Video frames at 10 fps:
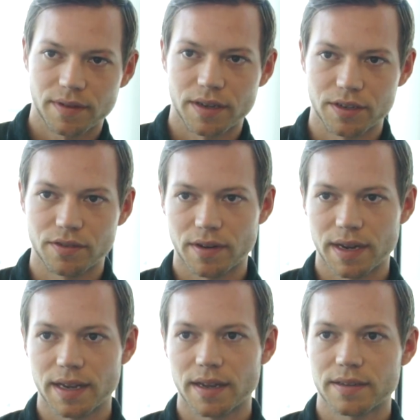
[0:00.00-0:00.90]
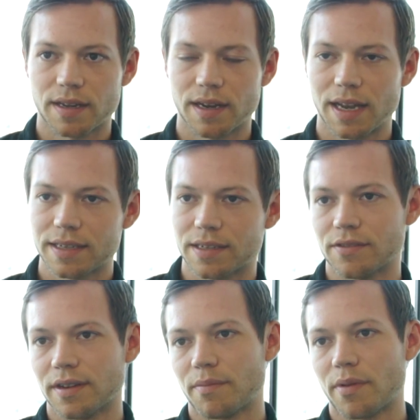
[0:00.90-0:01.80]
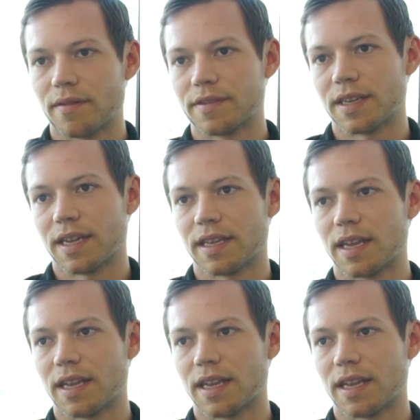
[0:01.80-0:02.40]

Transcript: a degree, a slightly lesser degree of privacy,